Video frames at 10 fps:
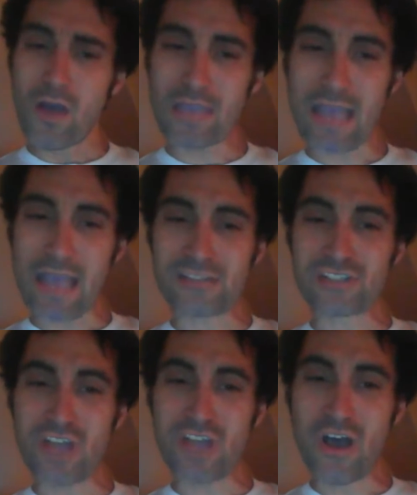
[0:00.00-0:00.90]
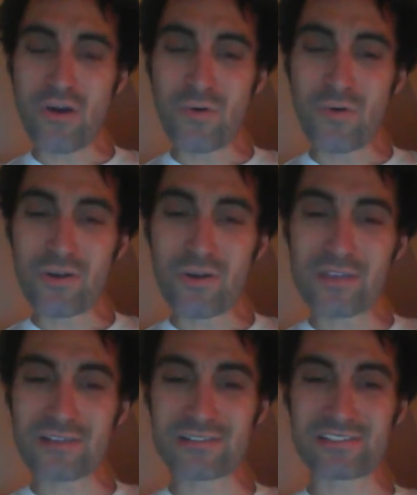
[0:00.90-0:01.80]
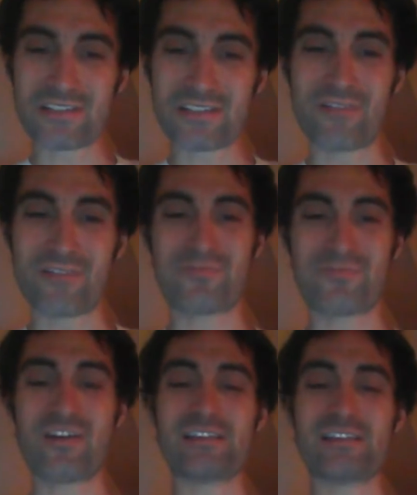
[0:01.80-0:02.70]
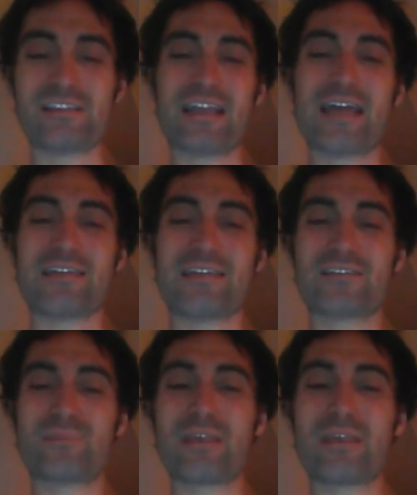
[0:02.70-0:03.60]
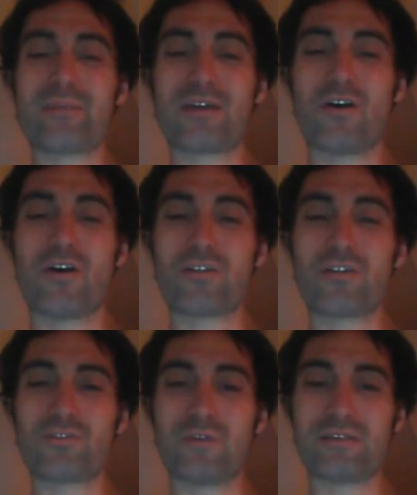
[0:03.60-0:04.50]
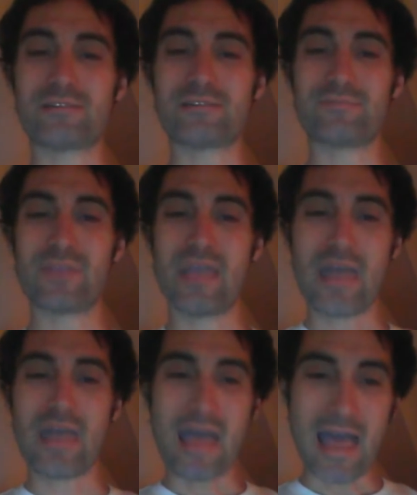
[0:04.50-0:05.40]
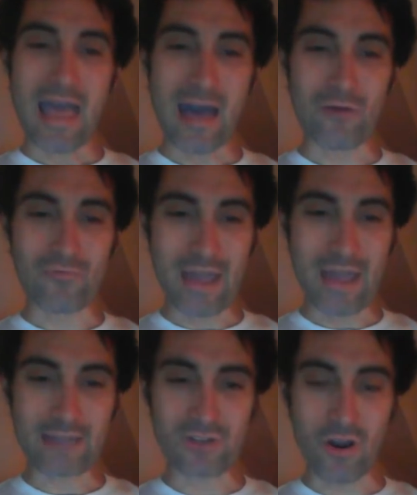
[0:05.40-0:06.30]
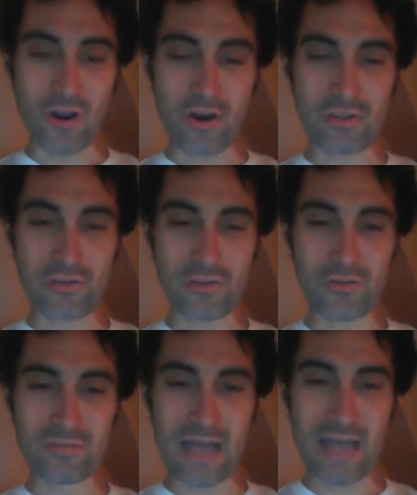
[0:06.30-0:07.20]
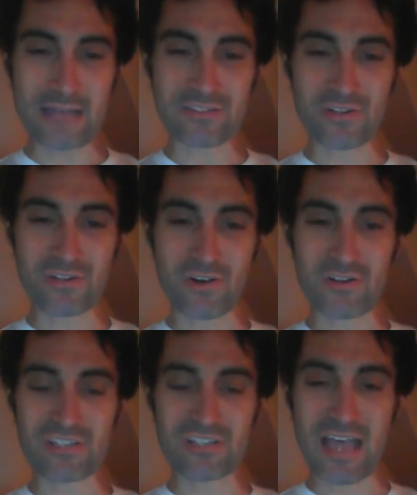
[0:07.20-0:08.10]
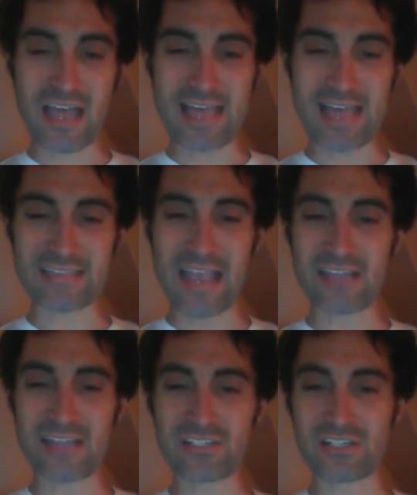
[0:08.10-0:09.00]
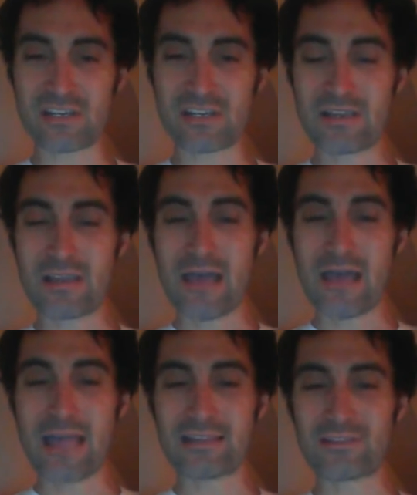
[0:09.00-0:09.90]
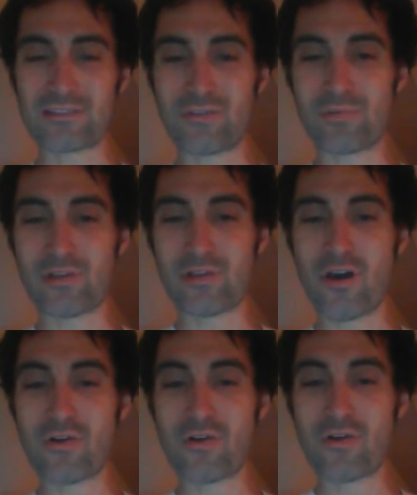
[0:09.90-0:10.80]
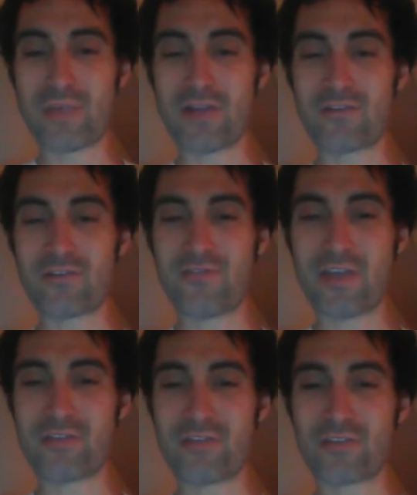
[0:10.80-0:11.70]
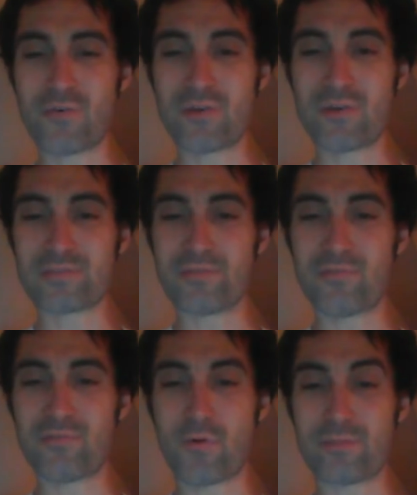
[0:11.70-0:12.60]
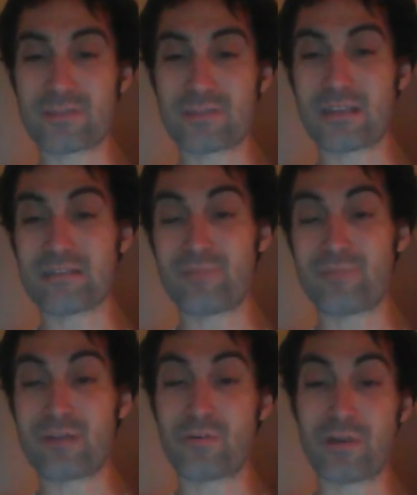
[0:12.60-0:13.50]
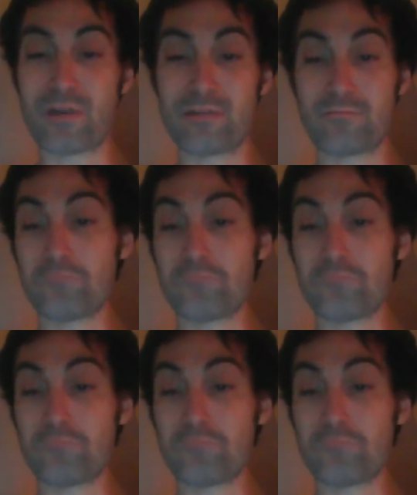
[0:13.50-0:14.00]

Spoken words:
Okay, so there's a funny site out there speaking about altcoins. howrektareyou.surge.sh. I linked to it below. Compare your favorite coins performance against Bitcoin.